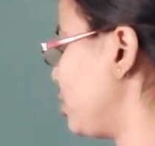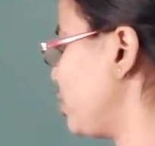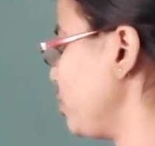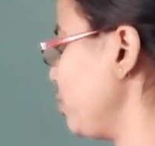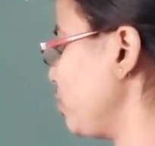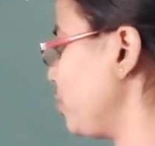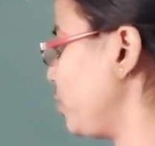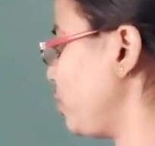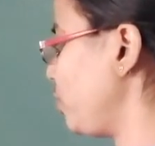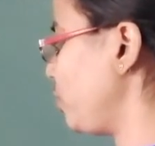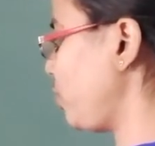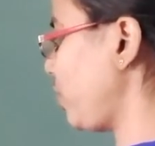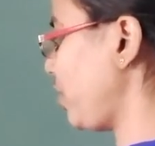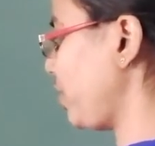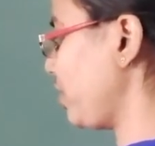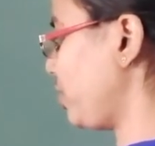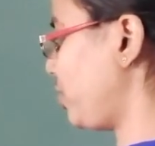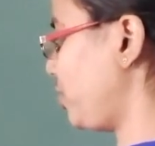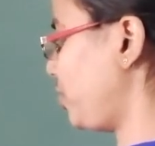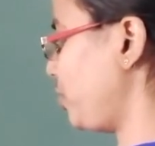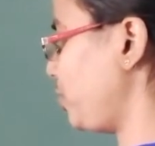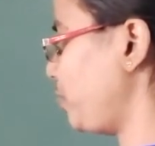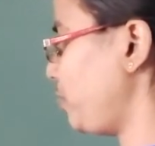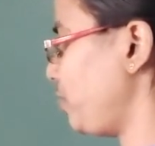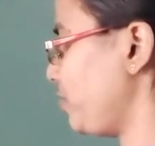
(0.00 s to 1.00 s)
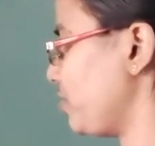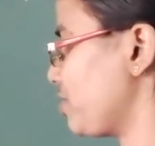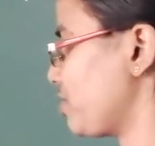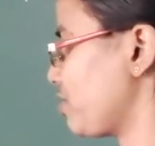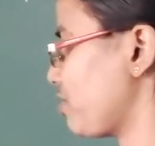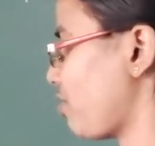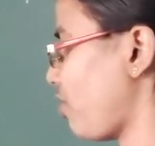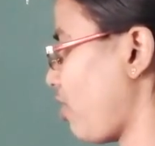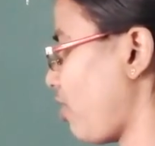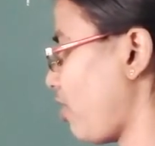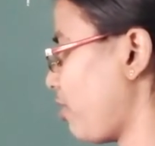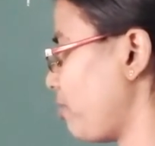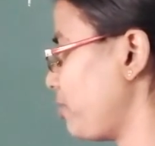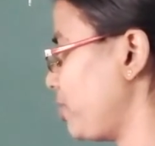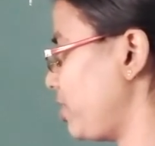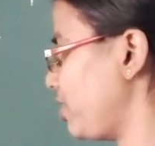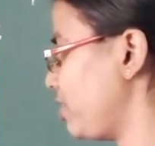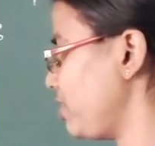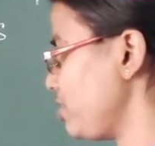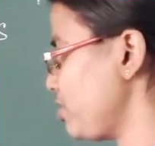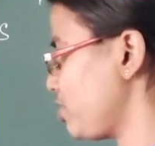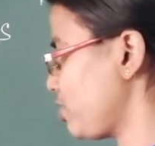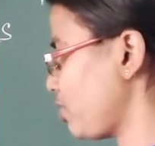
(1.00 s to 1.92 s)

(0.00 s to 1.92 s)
to Q, and Q is common.